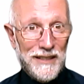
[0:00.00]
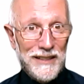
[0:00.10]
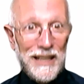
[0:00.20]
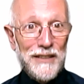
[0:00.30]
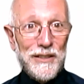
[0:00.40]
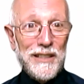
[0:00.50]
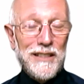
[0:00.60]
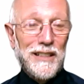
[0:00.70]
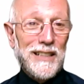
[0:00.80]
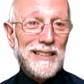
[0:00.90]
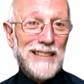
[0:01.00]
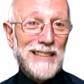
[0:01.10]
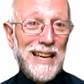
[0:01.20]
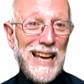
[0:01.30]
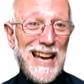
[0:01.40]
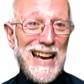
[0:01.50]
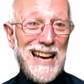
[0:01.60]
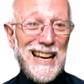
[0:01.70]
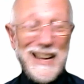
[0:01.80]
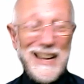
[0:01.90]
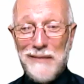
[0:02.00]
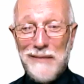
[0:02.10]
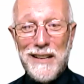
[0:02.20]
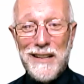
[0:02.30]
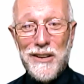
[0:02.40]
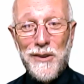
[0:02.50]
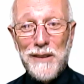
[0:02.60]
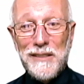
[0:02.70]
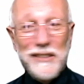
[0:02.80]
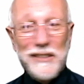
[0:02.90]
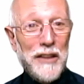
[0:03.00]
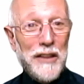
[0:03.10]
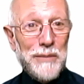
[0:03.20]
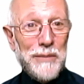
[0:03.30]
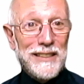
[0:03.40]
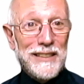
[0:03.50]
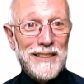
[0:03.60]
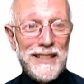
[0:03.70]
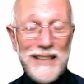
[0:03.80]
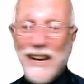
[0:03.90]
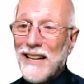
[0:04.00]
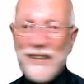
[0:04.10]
They look at the clique and say, I can go on to other places like that.